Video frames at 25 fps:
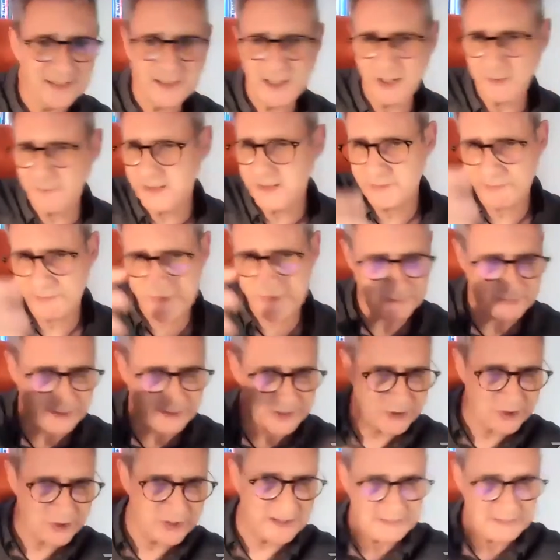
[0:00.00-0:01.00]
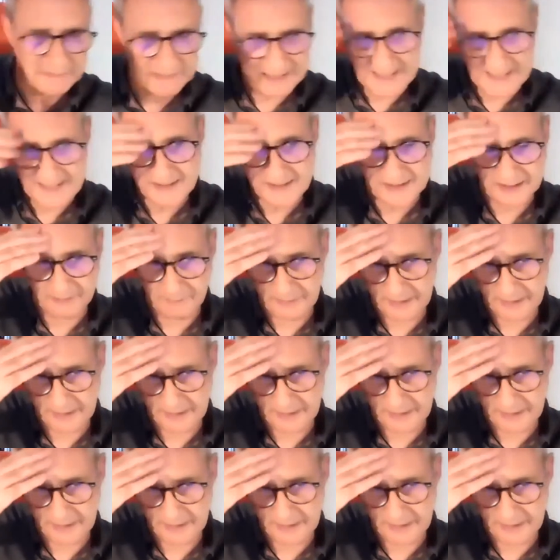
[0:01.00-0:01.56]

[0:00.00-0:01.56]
go into a spreadsheet later,